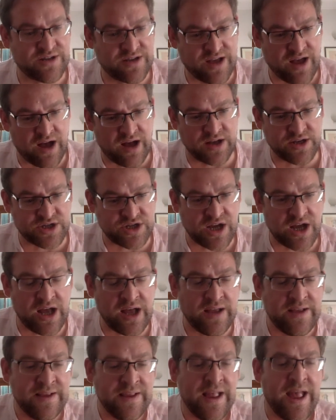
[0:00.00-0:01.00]
Khan
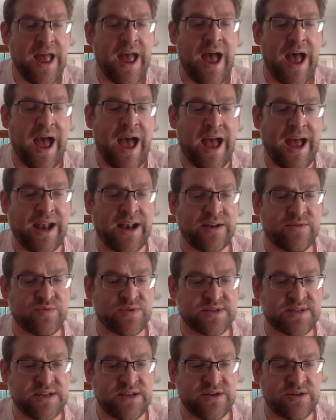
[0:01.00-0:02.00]
Shah, and
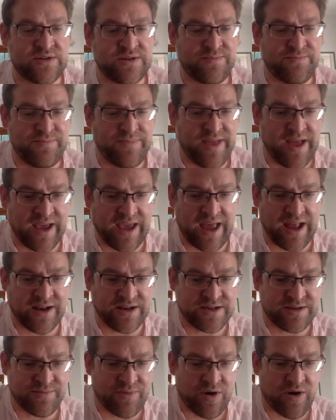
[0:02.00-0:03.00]
we'll see you
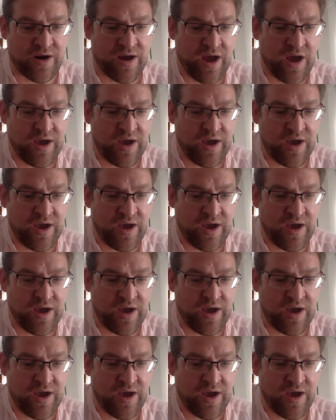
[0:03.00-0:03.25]
again tomorrow.